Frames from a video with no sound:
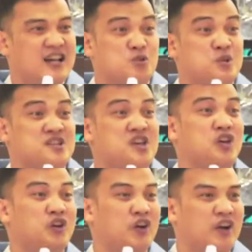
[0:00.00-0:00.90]
as we
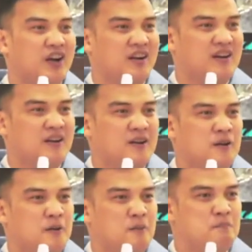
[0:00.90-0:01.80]
see her
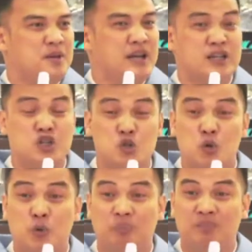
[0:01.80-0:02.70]
being
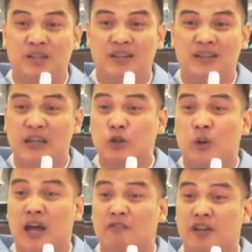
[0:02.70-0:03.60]
assumed
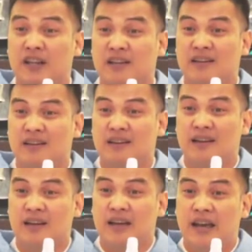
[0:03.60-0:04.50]
into heaven.
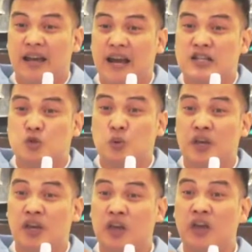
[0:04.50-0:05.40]
And as
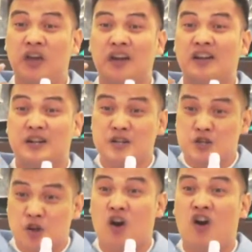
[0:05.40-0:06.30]
we hear her
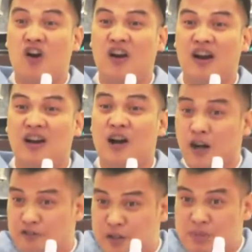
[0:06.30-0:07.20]
song
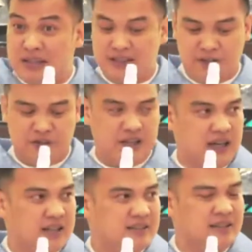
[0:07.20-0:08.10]
of the
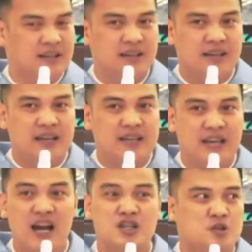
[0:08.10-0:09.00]
Magnificat in
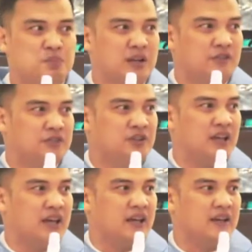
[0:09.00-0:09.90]
the Gospel of
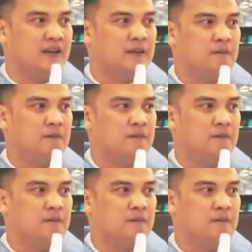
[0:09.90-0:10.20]
today,